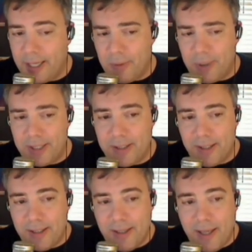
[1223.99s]
Now what?
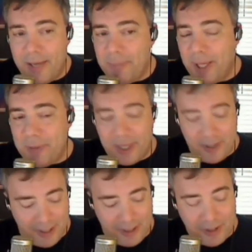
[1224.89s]
And by the
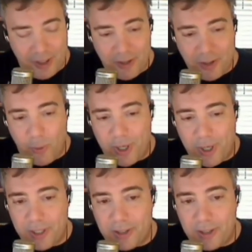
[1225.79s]
way, there's also
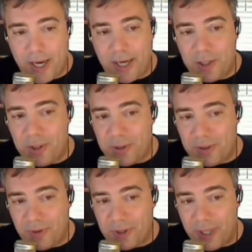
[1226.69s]
weird little side
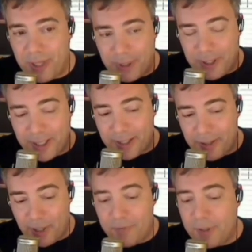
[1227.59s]
issues. For example, uh,
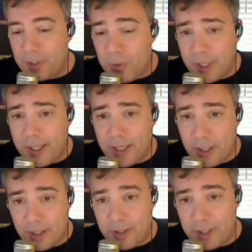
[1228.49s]
they're offering a
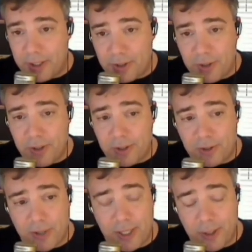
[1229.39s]
$29 deal to
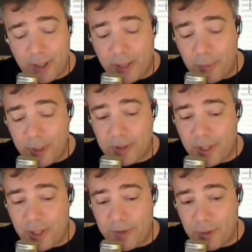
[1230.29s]
students. Right, you can get
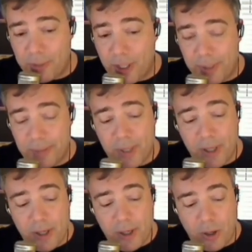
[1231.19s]
Windows 7 Home Premium
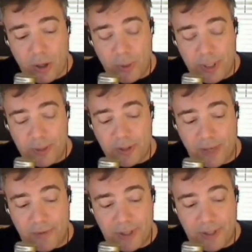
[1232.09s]
or Windows
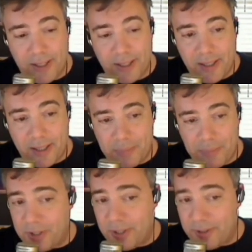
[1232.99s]
7 uh,
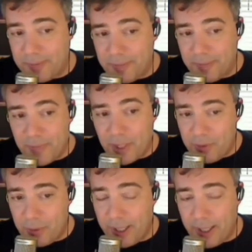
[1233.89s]
Business.
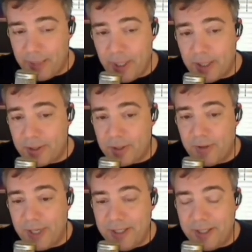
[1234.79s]
29 bucks. It's
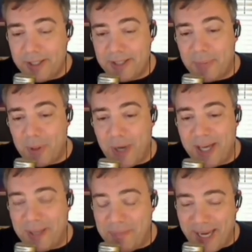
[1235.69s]
a great deal. Except the
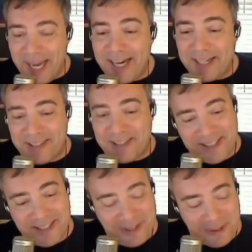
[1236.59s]
way they package
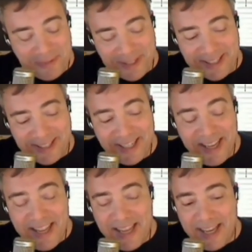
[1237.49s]
this stupid
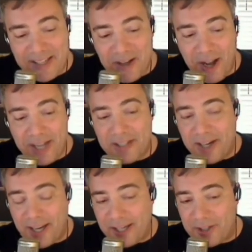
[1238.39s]
thing is not as
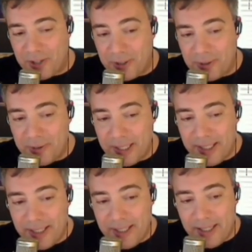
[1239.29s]
an ISO
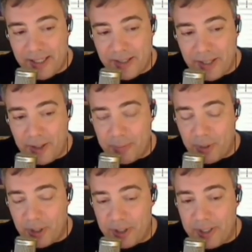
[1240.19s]
uh, that you
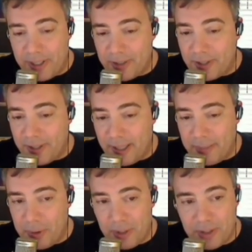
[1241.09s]
could burn to disk and,
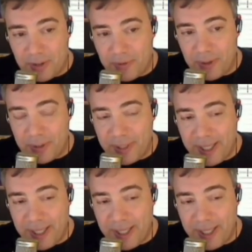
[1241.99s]
and boot and so forth.